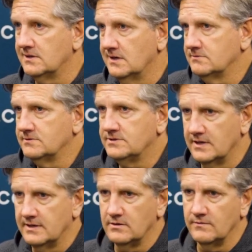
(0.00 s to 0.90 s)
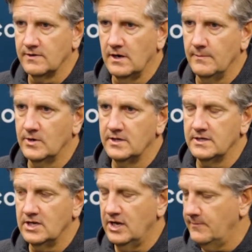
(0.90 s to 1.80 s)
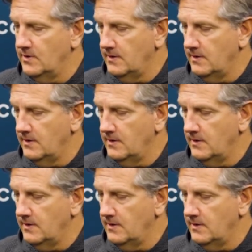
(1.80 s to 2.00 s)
At times we tried to overcomplicate the game,